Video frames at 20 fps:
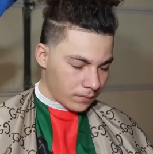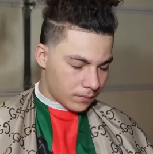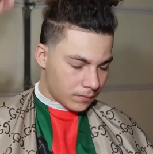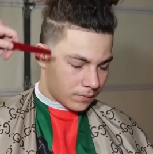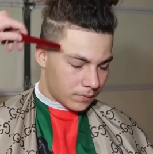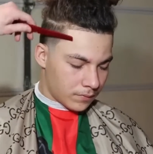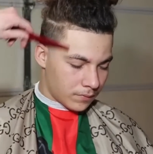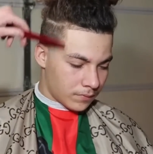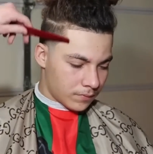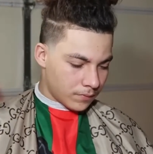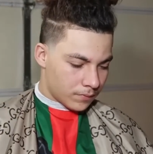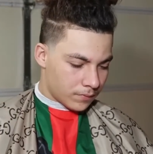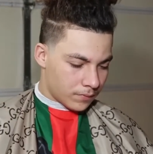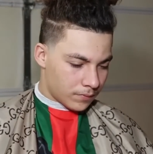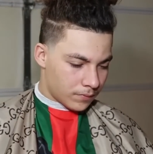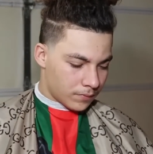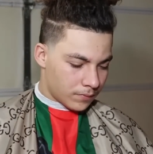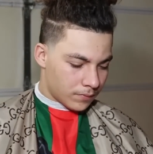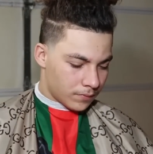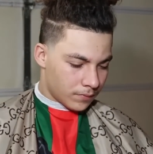
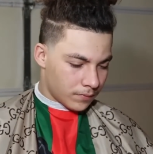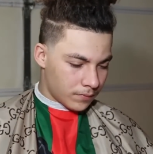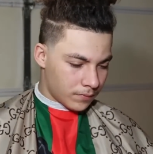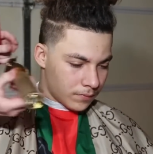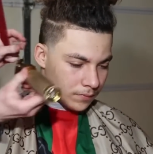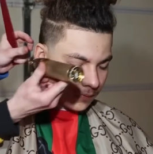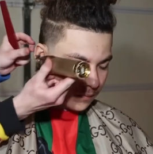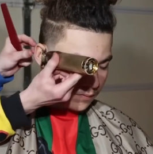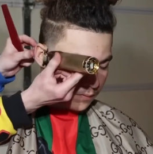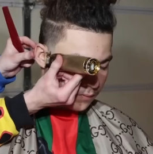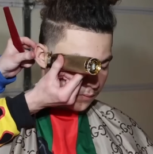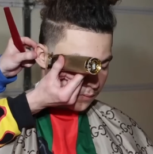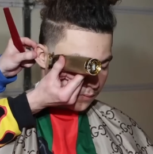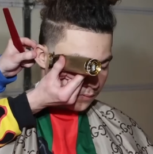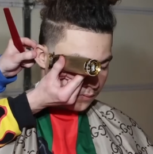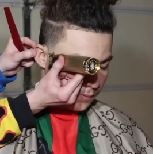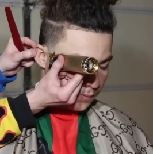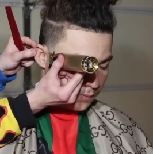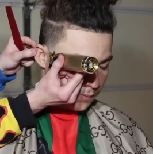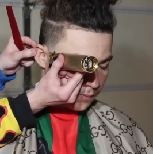
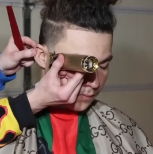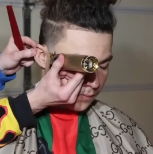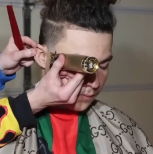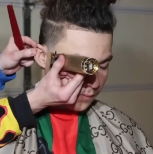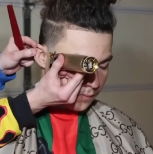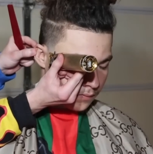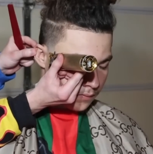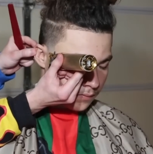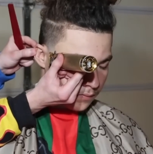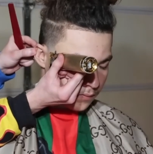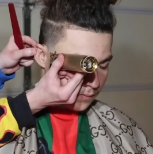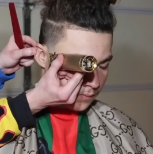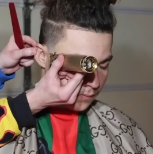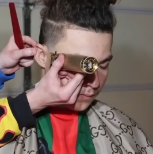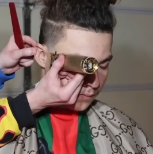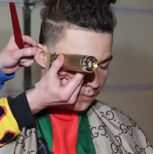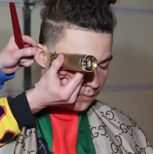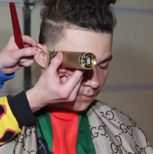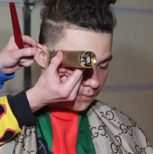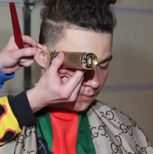
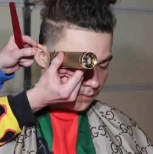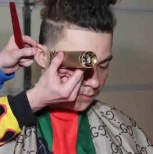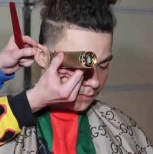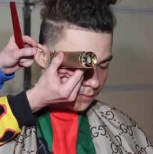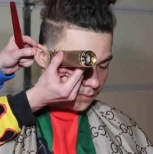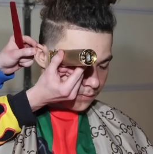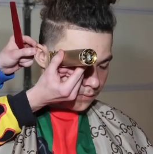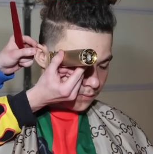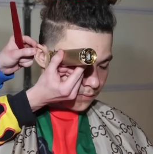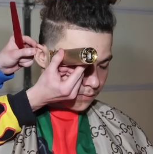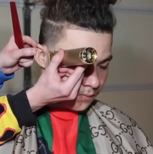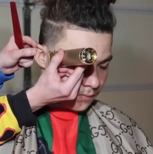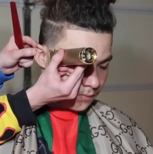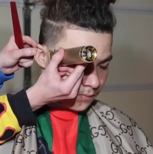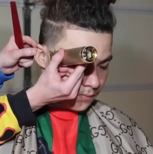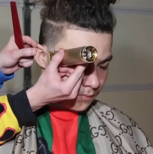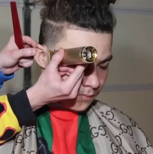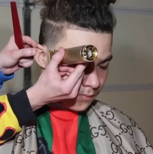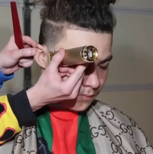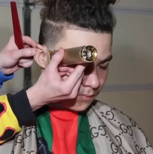
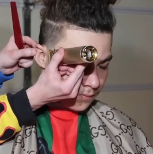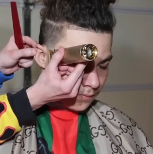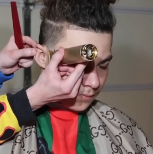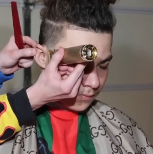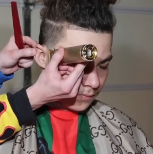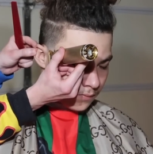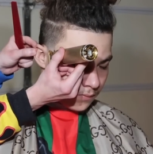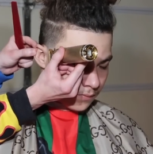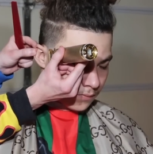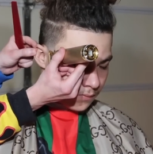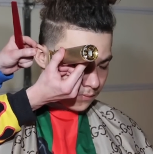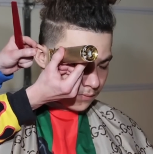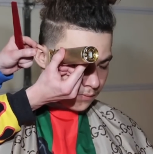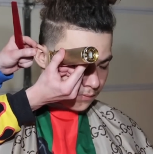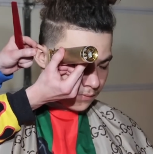(silence)